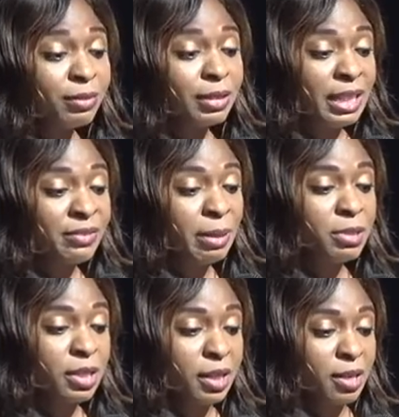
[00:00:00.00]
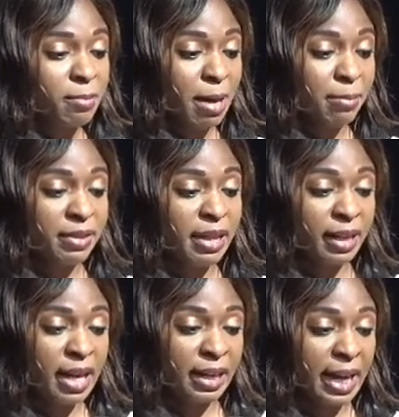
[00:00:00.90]
live up to the commandment that
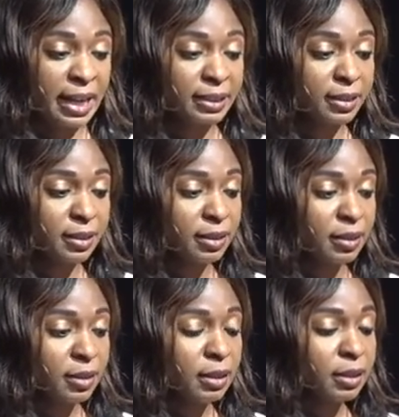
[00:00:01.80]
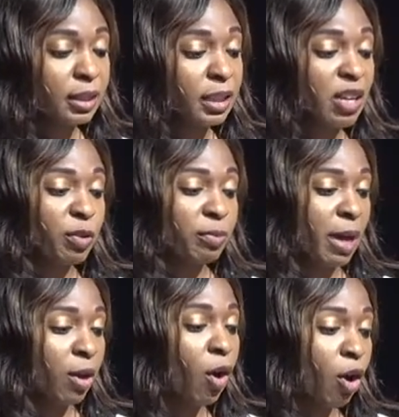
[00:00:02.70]
God asks to love with
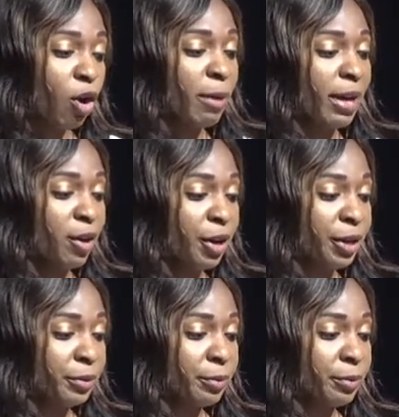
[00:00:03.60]
my, all my heart,